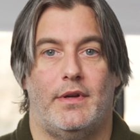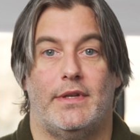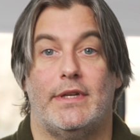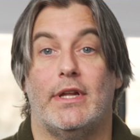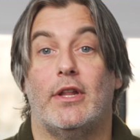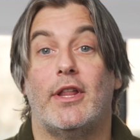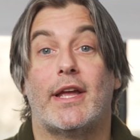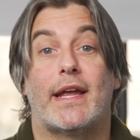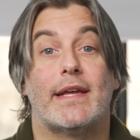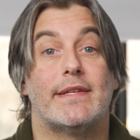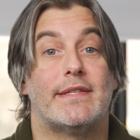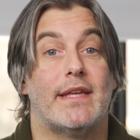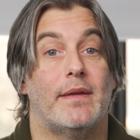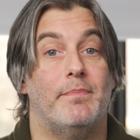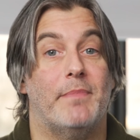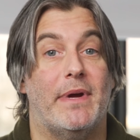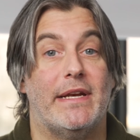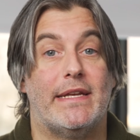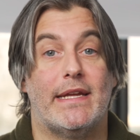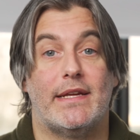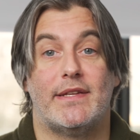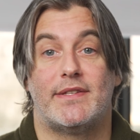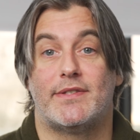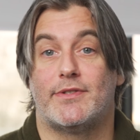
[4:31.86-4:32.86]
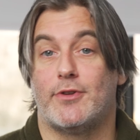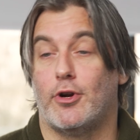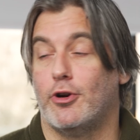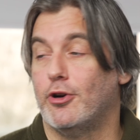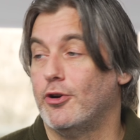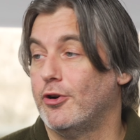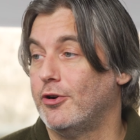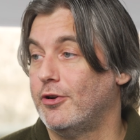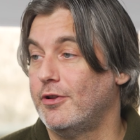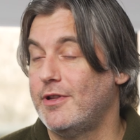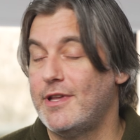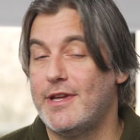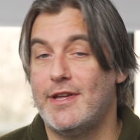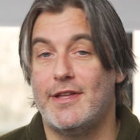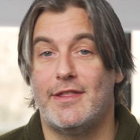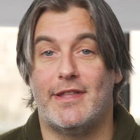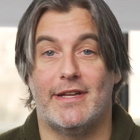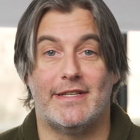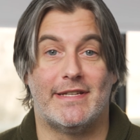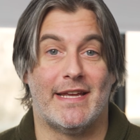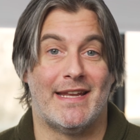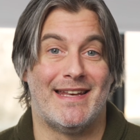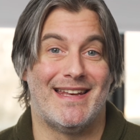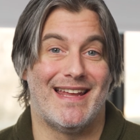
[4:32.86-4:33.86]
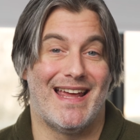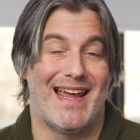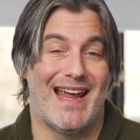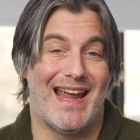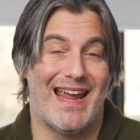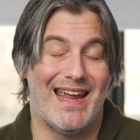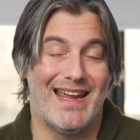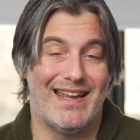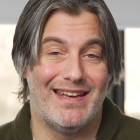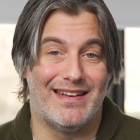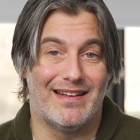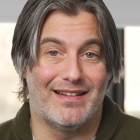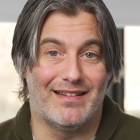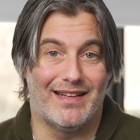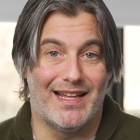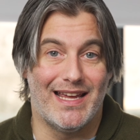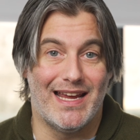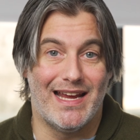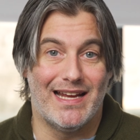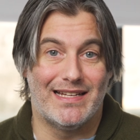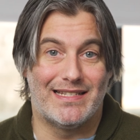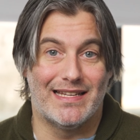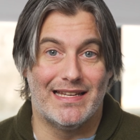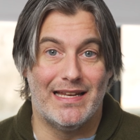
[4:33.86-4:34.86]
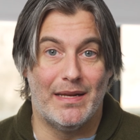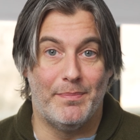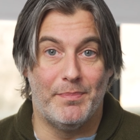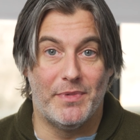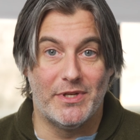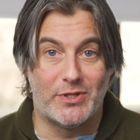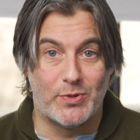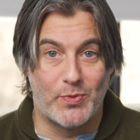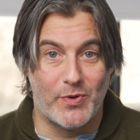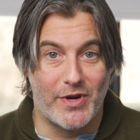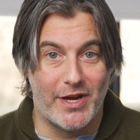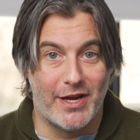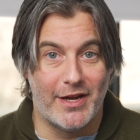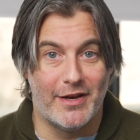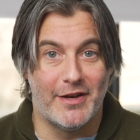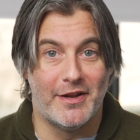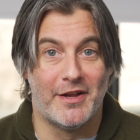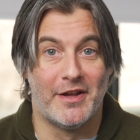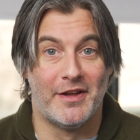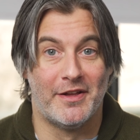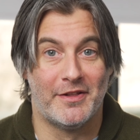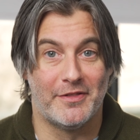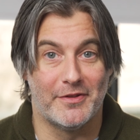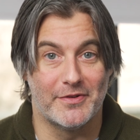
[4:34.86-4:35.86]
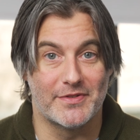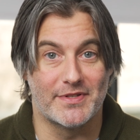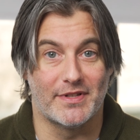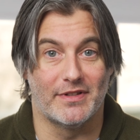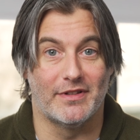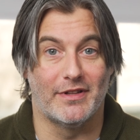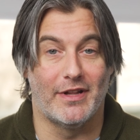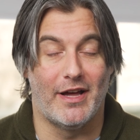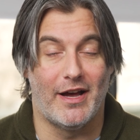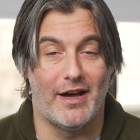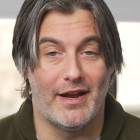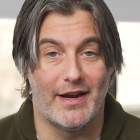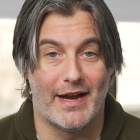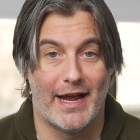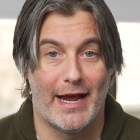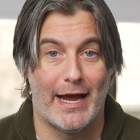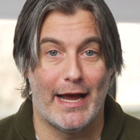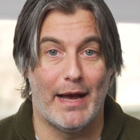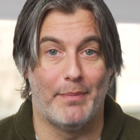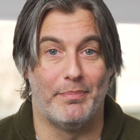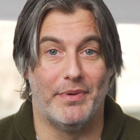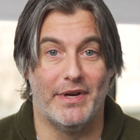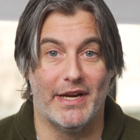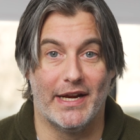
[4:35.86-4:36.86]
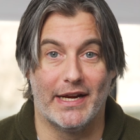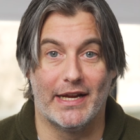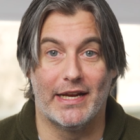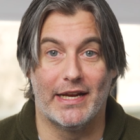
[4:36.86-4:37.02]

Now, like I said, my days start early, they tend to end late, and in between, there's a lot happening.